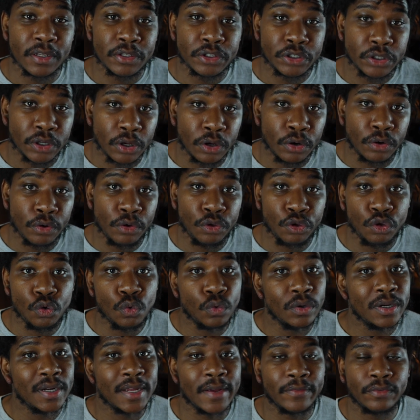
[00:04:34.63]
So you
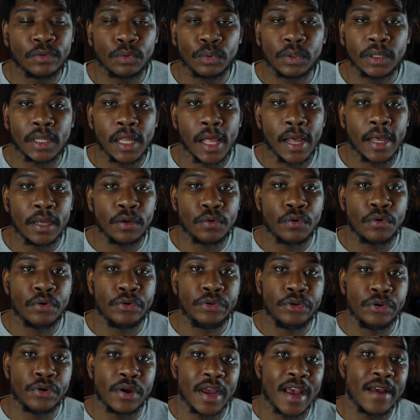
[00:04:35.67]
wouldn't have to rely
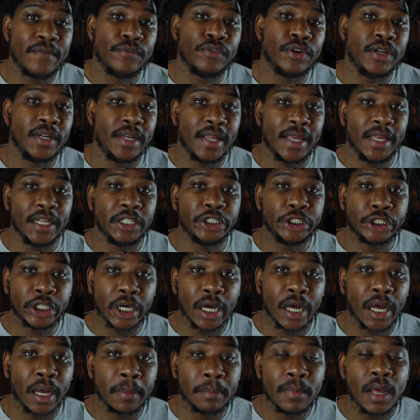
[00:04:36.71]
on your everyday
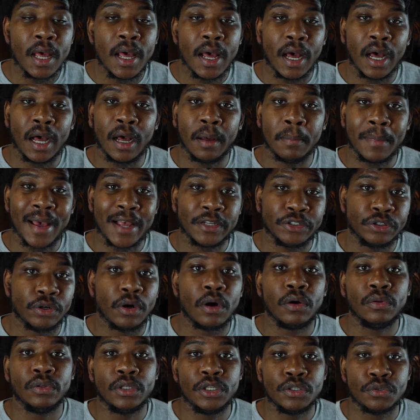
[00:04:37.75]
job as your
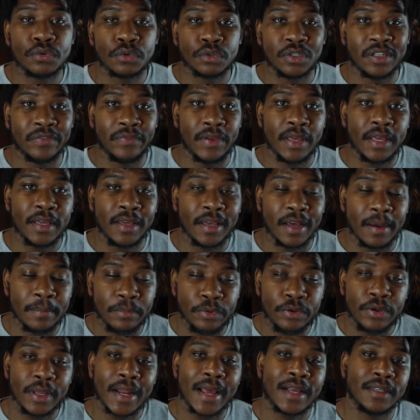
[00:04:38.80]
only source of income.
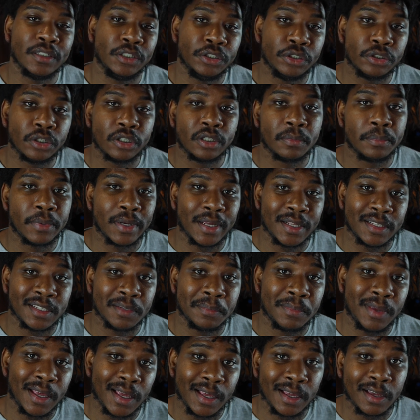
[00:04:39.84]
You can actually start to bring in
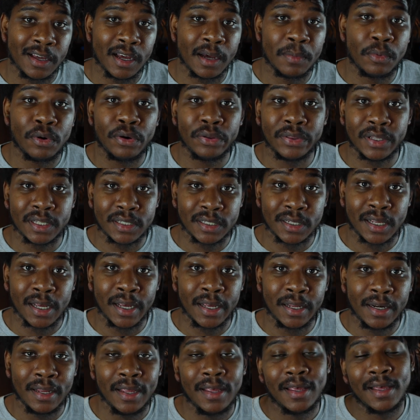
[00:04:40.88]
some income on the
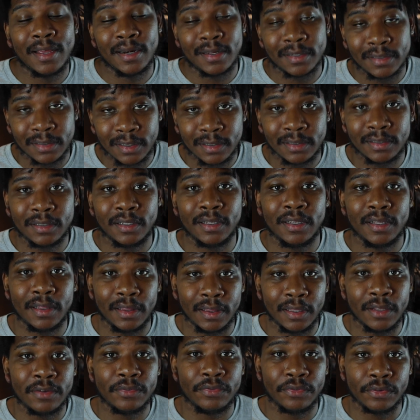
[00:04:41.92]
side and essentially
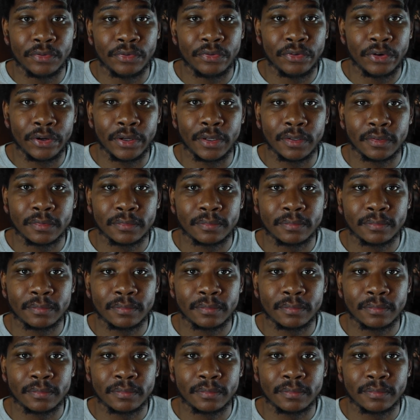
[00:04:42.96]
live for free.